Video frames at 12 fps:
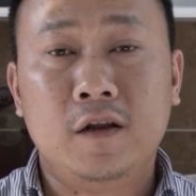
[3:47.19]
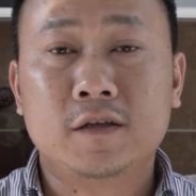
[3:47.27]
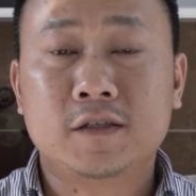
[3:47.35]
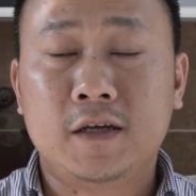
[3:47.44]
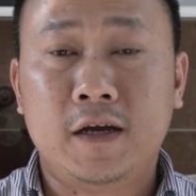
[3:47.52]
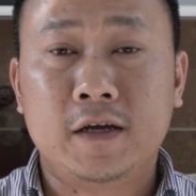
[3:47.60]
it
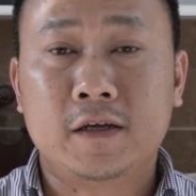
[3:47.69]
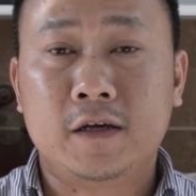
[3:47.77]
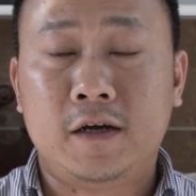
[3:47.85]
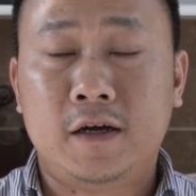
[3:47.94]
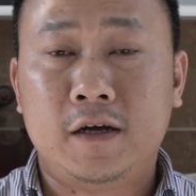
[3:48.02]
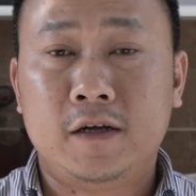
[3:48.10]
looks like
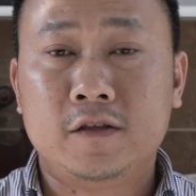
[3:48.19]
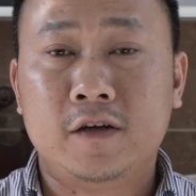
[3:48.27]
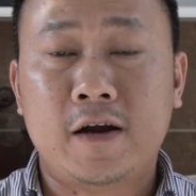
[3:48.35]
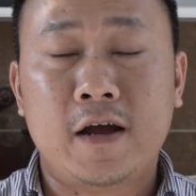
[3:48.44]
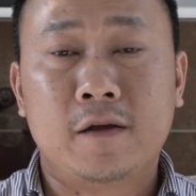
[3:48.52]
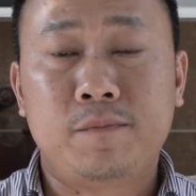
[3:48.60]

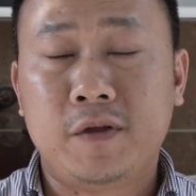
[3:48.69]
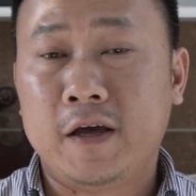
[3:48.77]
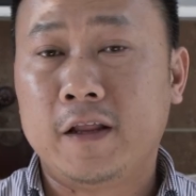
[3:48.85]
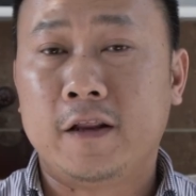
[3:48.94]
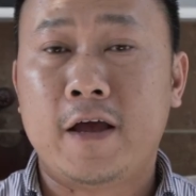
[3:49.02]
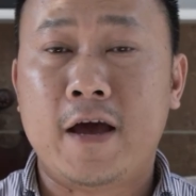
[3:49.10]
they're
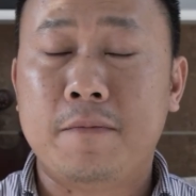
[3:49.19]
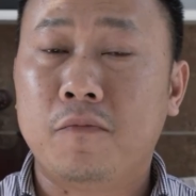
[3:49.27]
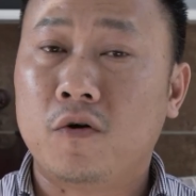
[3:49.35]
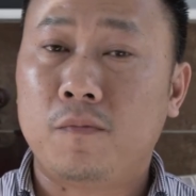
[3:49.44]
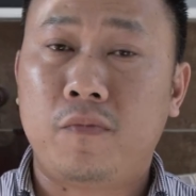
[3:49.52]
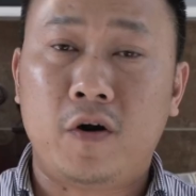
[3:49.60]
planning to add
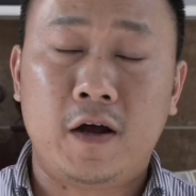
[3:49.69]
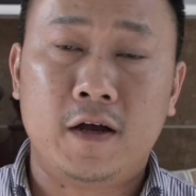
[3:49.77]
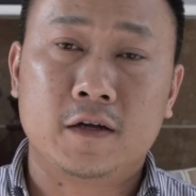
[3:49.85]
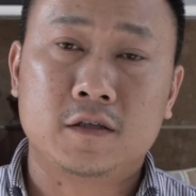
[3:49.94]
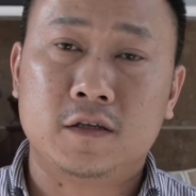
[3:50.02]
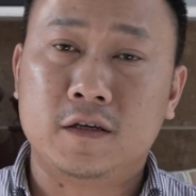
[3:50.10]
more
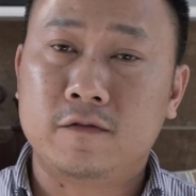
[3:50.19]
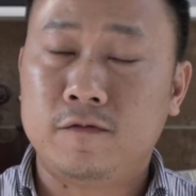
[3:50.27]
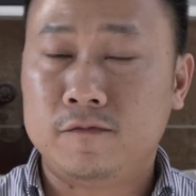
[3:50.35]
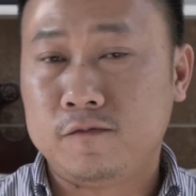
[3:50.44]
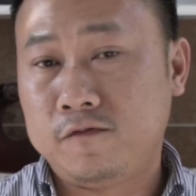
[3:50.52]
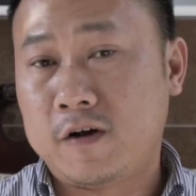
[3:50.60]
products like
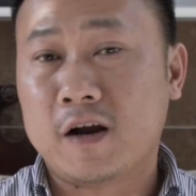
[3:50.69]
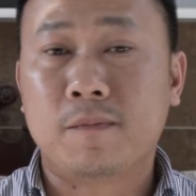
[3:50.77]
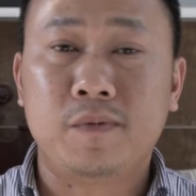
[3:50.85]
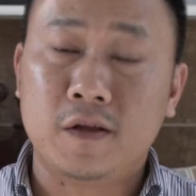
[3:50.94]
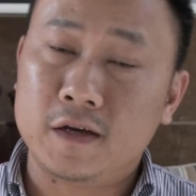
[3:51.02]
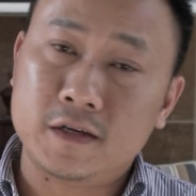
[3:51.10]

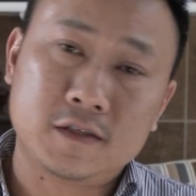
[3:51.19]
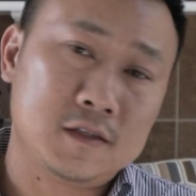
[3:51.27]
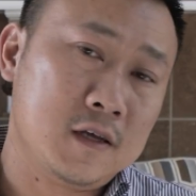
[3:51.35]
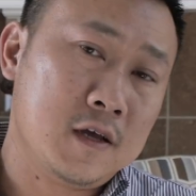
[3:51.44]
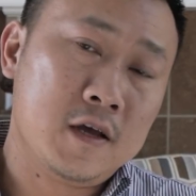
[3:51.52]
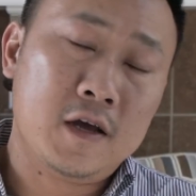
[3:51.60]

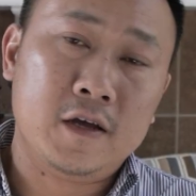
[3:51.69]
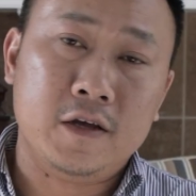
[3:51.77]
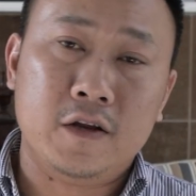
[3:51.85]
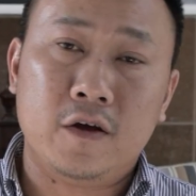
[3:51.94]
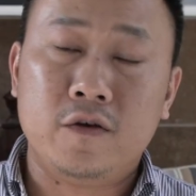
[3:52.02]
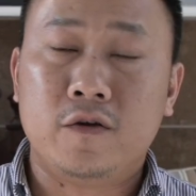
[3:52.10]
fireplace,
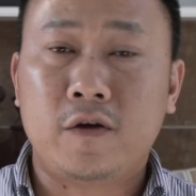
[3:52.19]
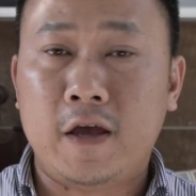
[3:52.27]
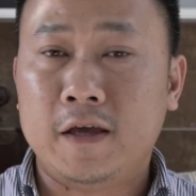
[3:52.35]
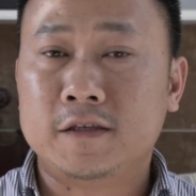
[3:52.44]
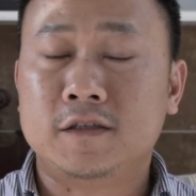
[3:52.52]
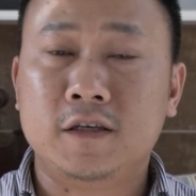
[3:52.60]
your
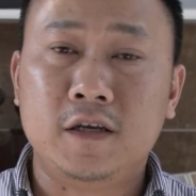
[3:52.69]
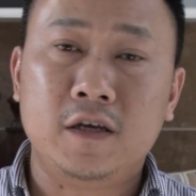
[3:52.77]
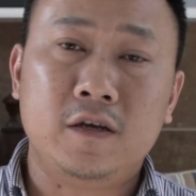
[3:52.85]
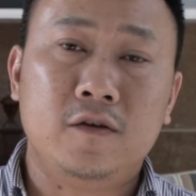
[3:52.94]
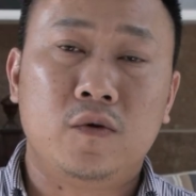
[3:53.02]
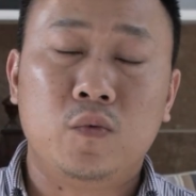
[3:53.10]

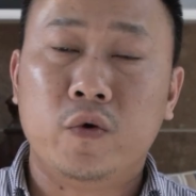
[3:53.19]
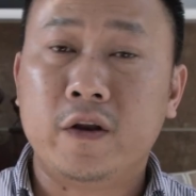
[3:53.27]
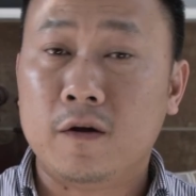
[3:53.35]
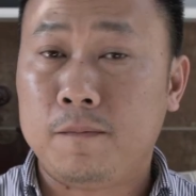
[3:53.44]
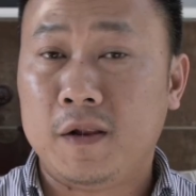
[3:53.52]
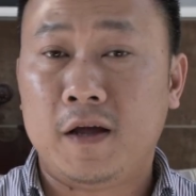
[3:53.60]
AC, your
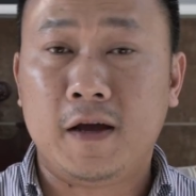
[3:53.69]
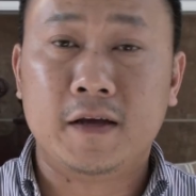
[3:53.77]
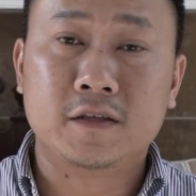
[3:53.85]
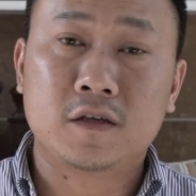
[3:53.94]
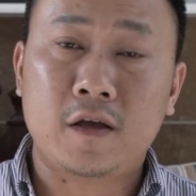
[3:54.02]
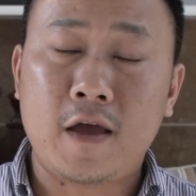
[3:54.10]
window blinds,